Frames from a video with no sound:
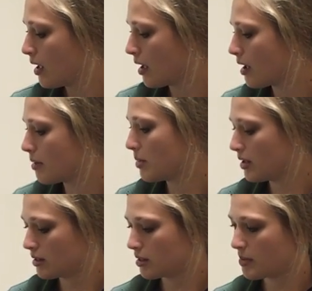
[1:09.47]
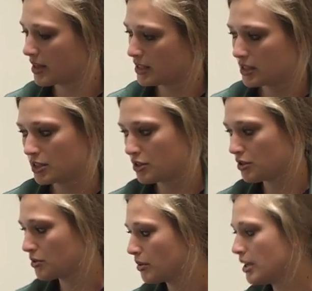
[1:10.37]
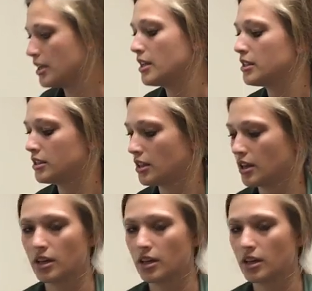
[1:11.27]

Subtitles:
The best thing to do is to